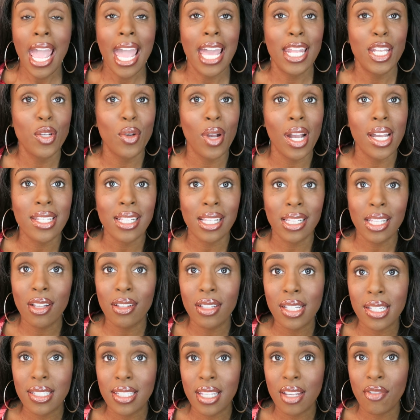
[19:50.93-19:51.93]
and you guys
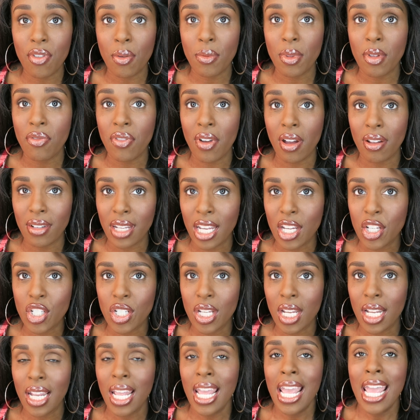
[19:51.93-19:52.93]
clearly see from the
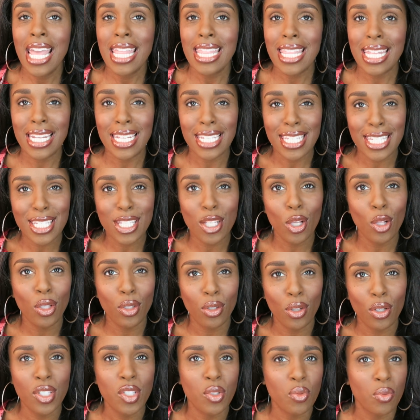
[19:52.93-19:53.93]
foundation that it still
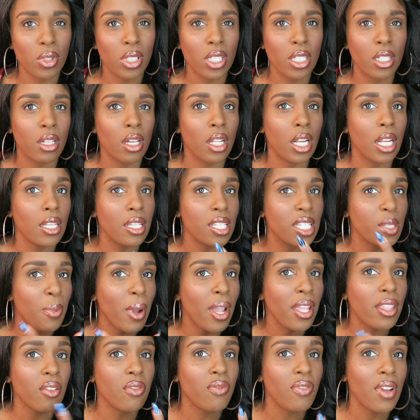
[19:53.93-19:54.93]
looks really good, and
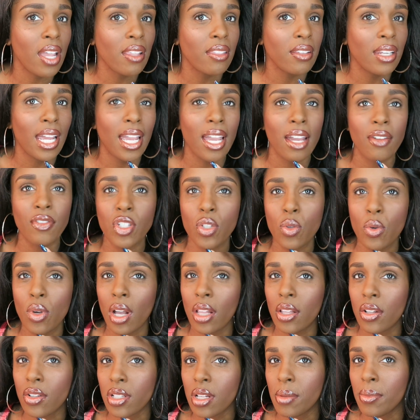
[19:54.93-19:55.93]
despite the fact that I have two
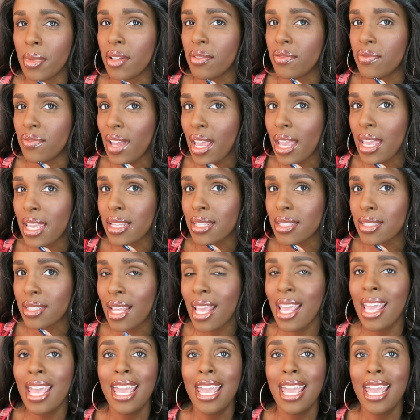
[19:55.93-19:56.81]
colors on my face,